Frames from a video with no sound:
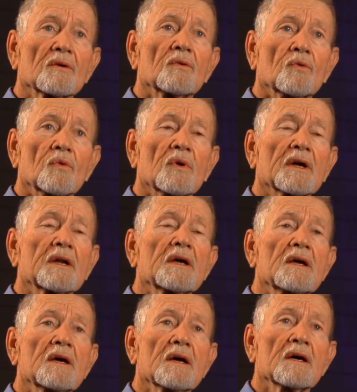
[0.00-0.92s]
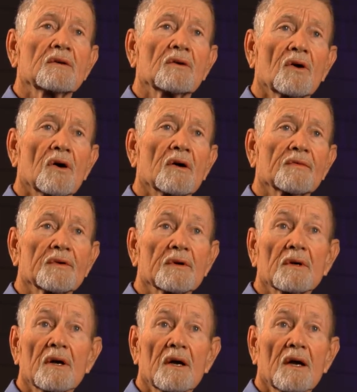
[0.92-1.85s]
what he had to
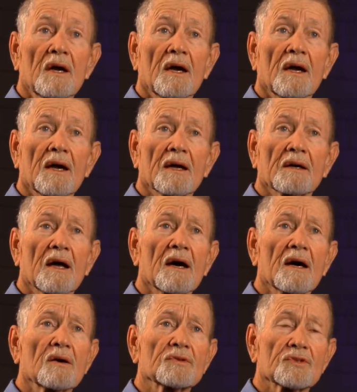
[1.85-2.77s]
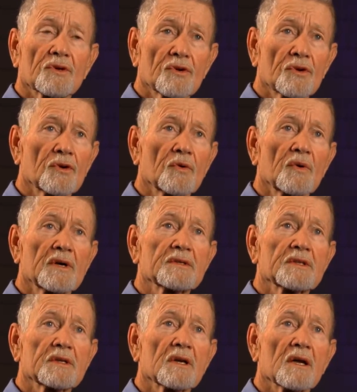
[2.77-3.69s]
offer and how secure
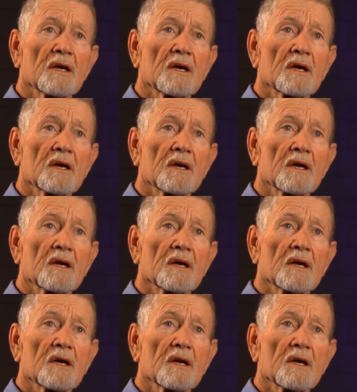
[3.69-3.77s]
was it.